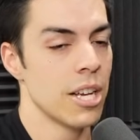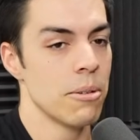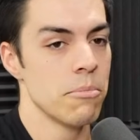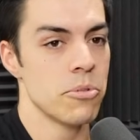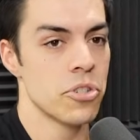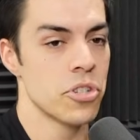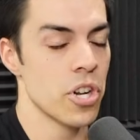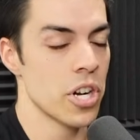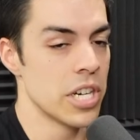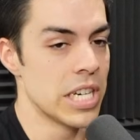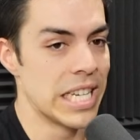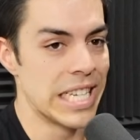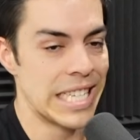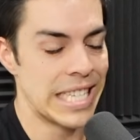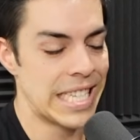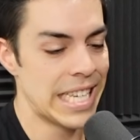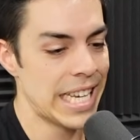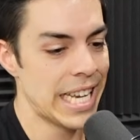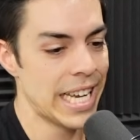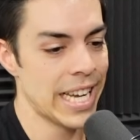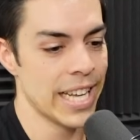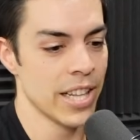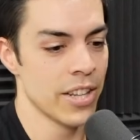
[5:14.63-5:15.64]
starting to
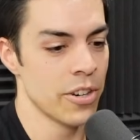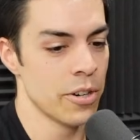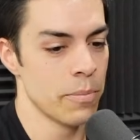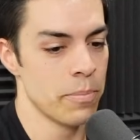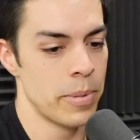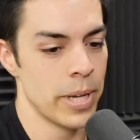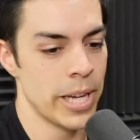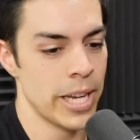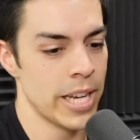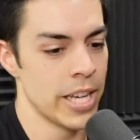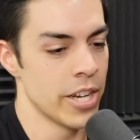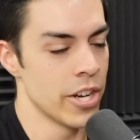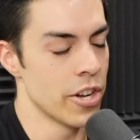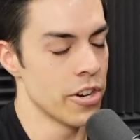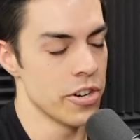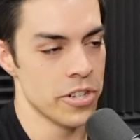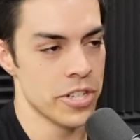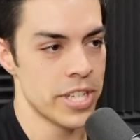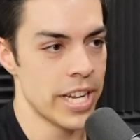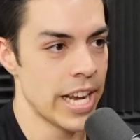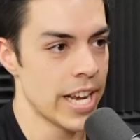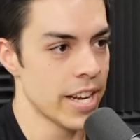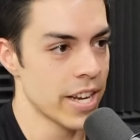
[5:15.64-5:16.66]
see it a little bit and
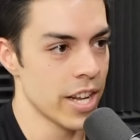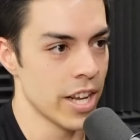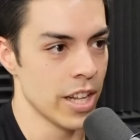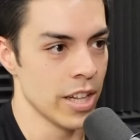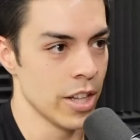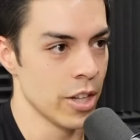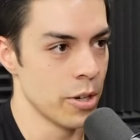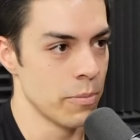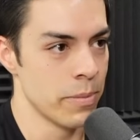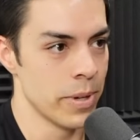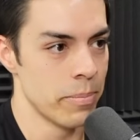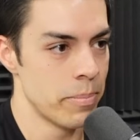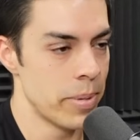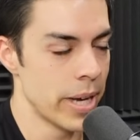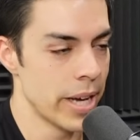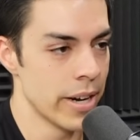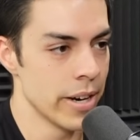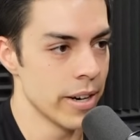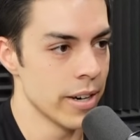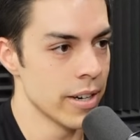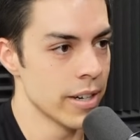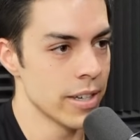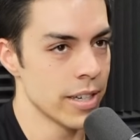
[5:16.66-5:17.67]
understand it a little bit
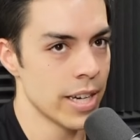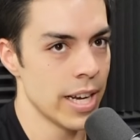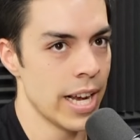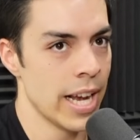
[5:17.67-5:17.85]
better.